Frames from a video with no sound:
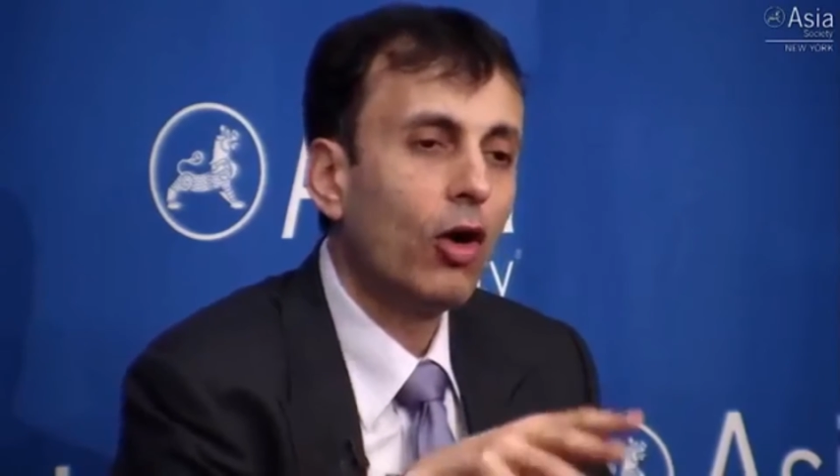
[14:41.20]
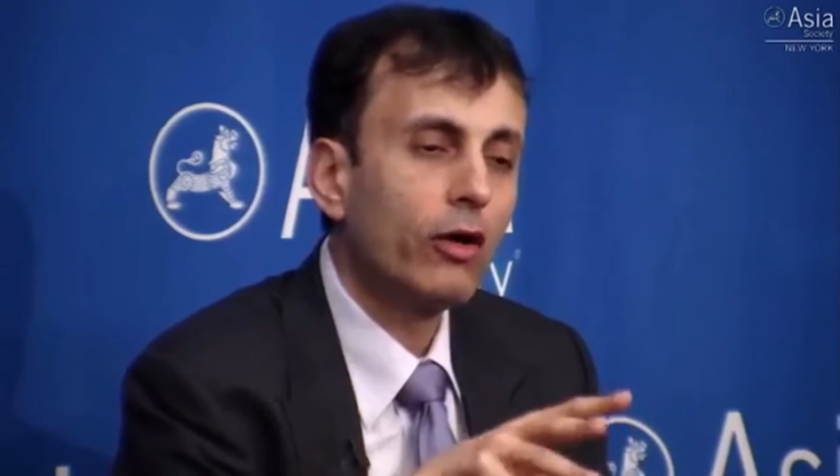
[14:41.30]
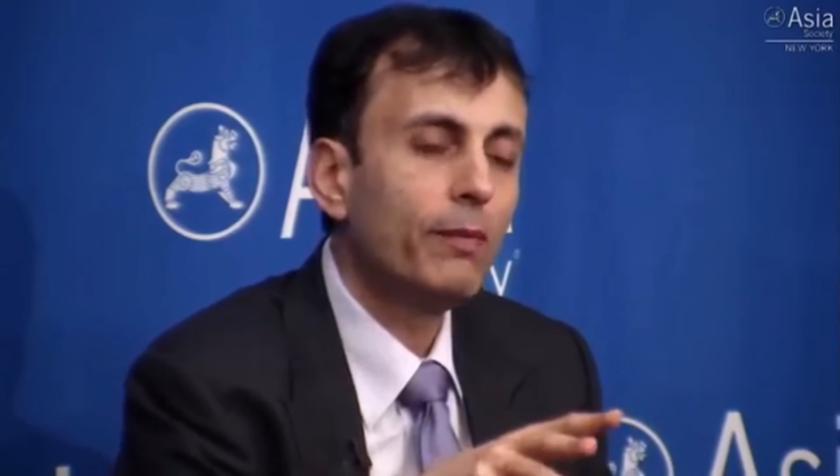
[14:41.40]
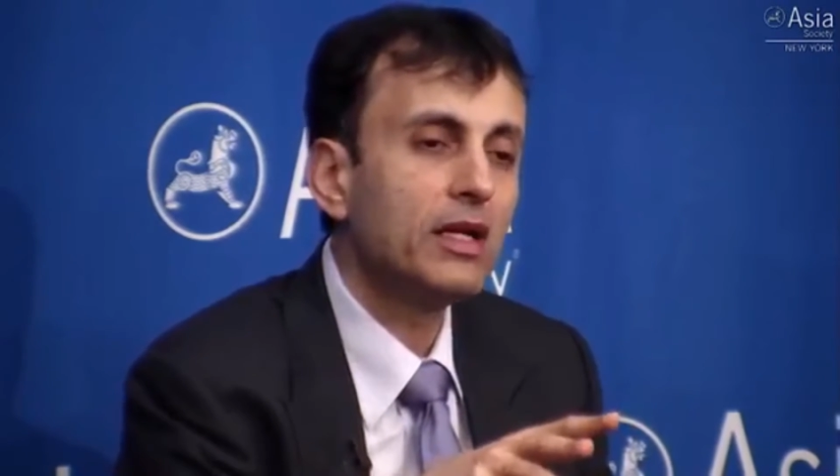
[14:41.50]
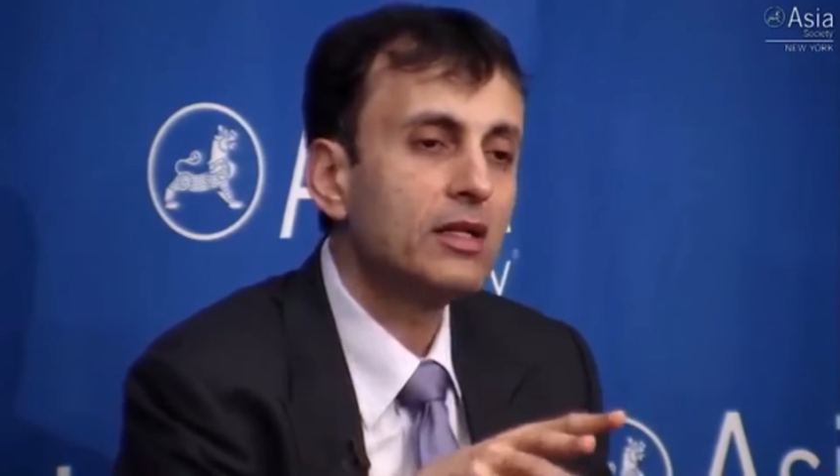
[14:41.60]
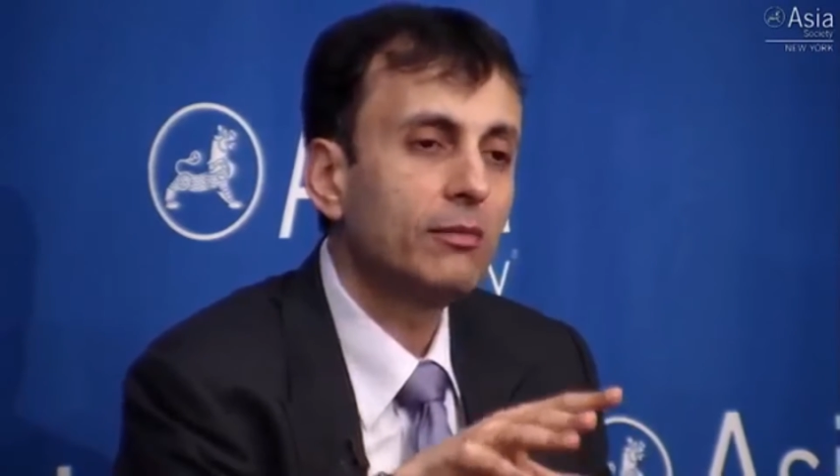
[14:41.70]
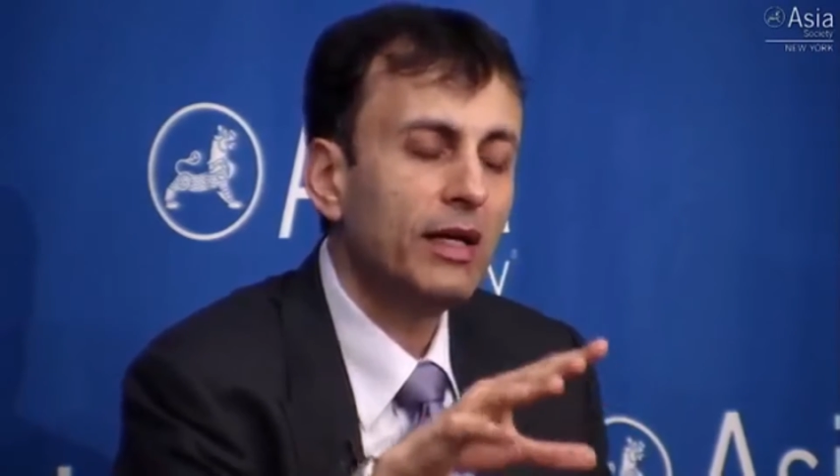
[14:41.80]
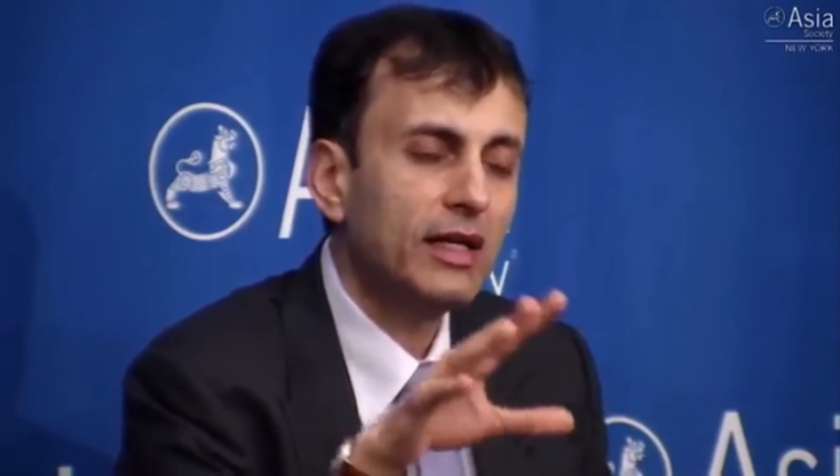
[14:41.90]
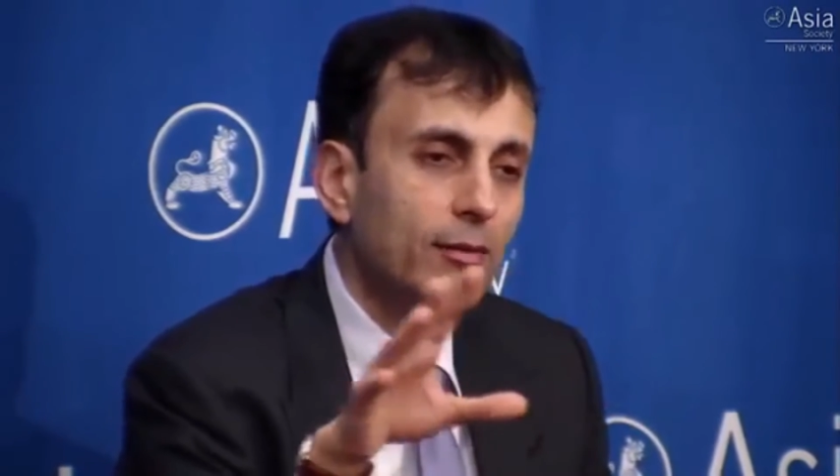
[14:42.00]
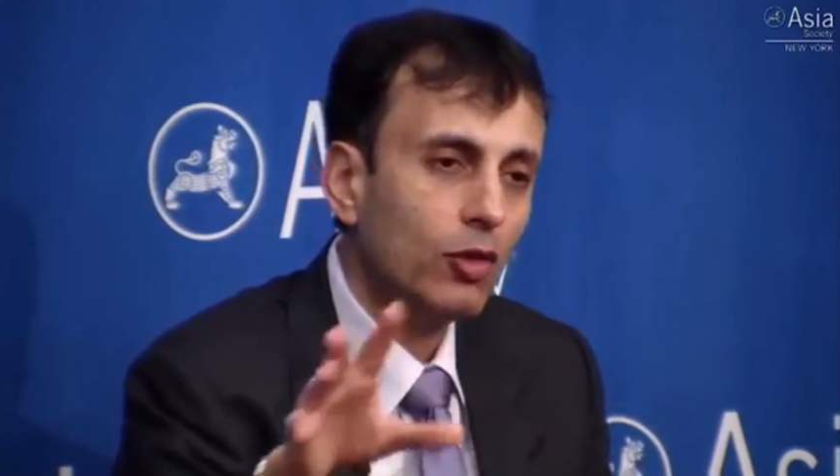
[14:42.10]
orbit,
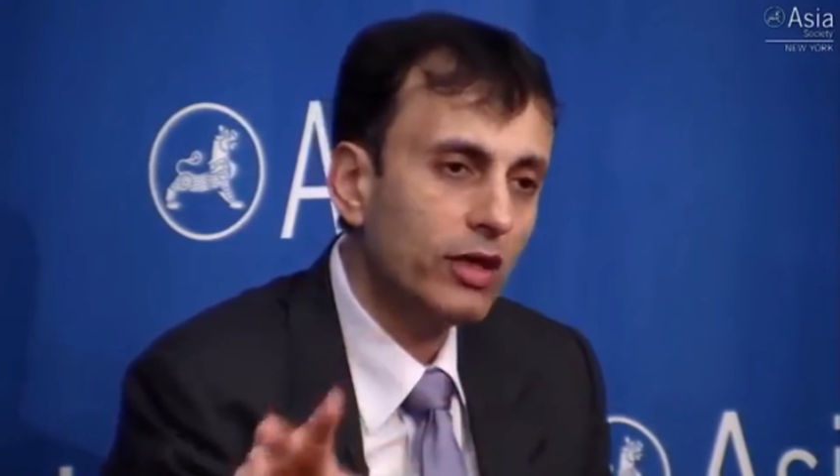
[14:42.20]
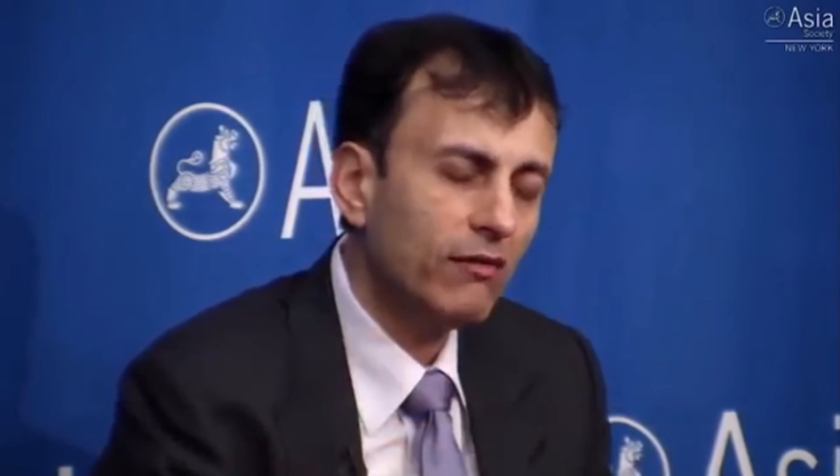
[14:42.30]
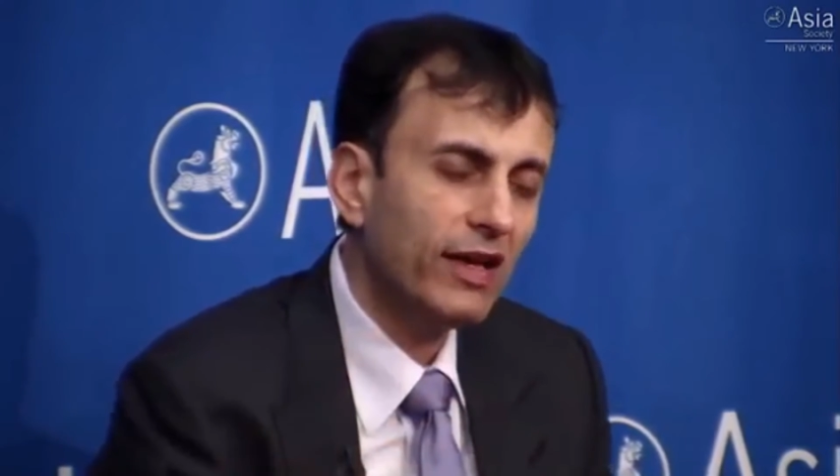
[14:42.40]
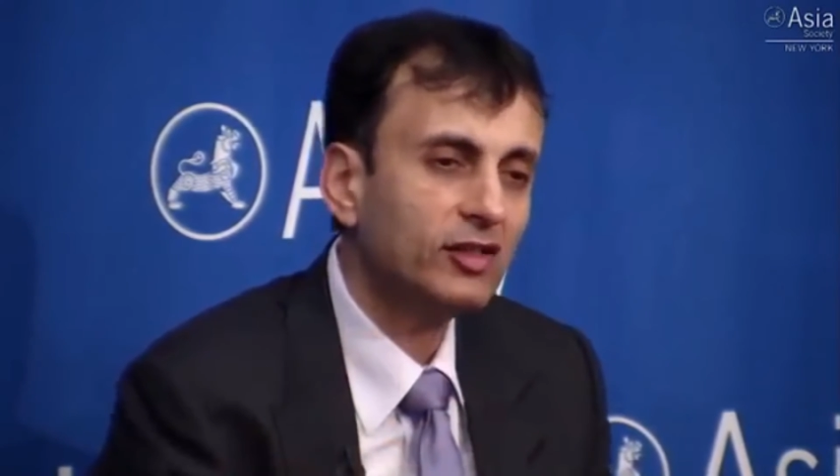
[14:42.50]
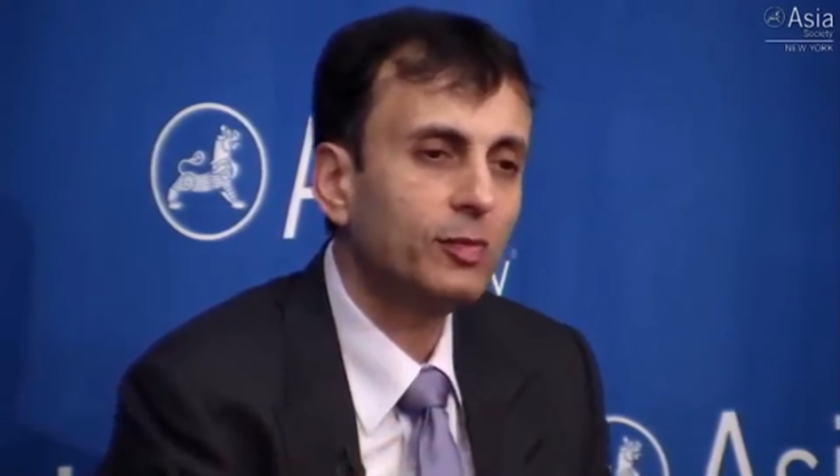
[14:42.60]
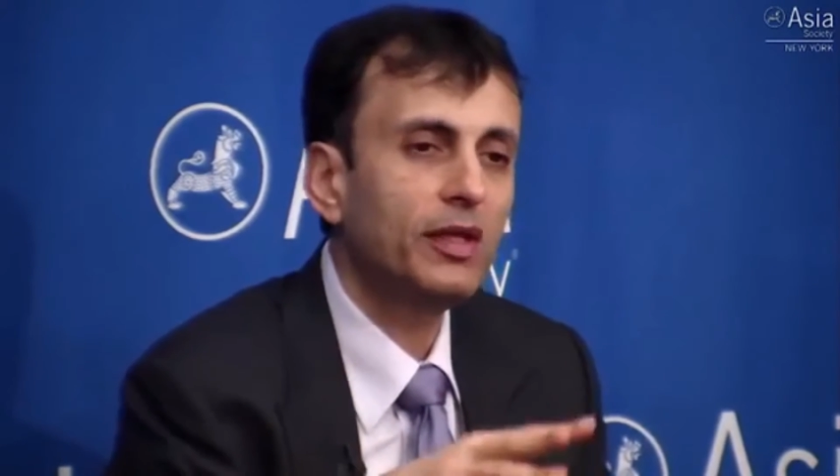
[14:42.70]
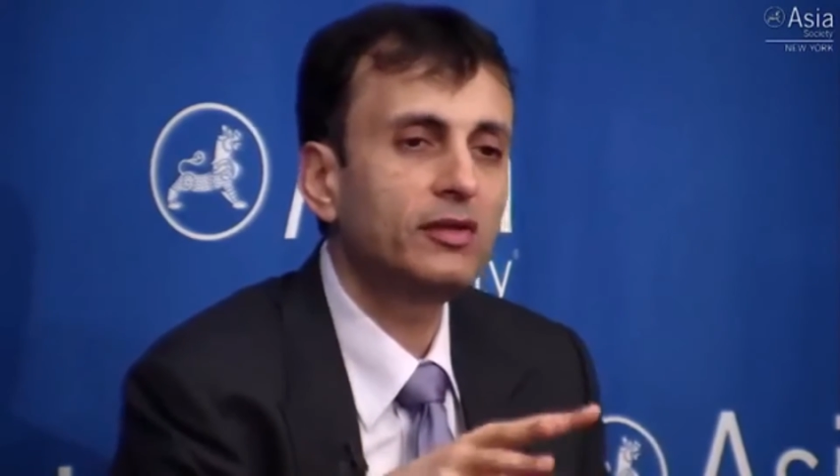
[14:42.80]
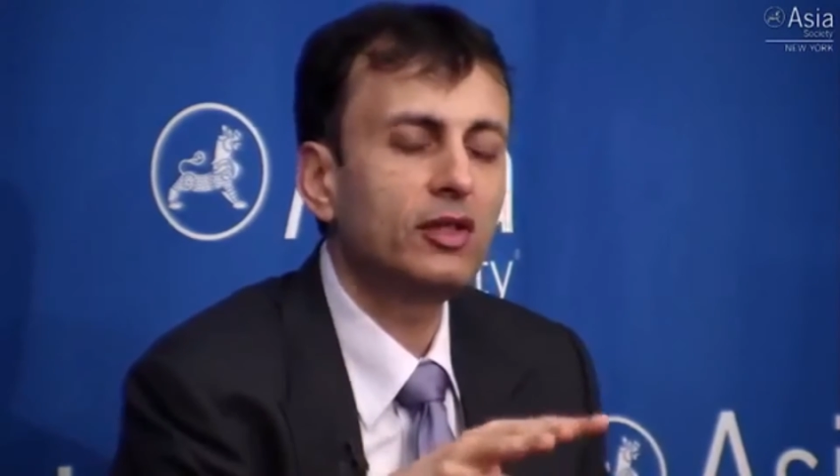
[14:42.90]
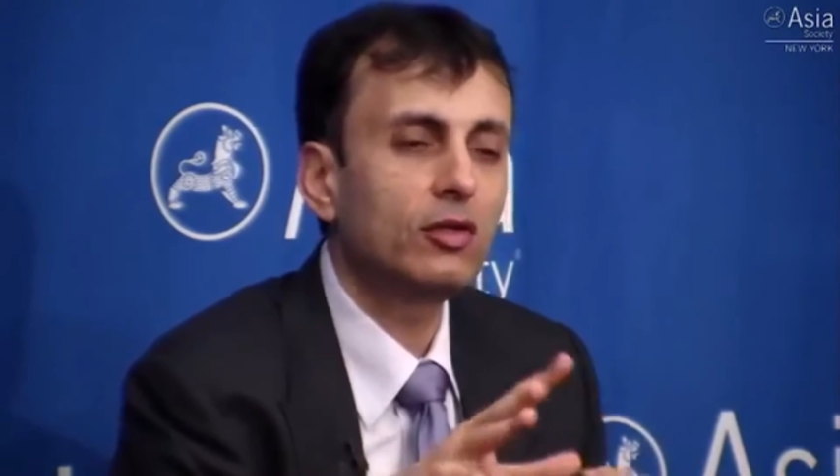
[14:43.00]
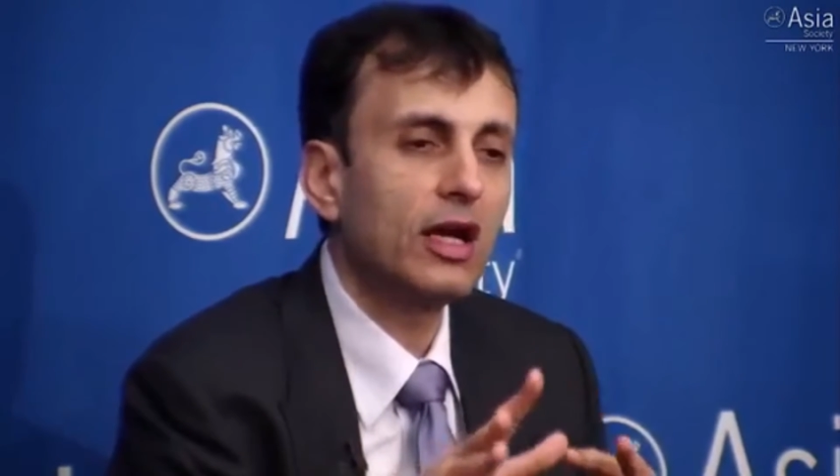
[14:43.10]
making more investments into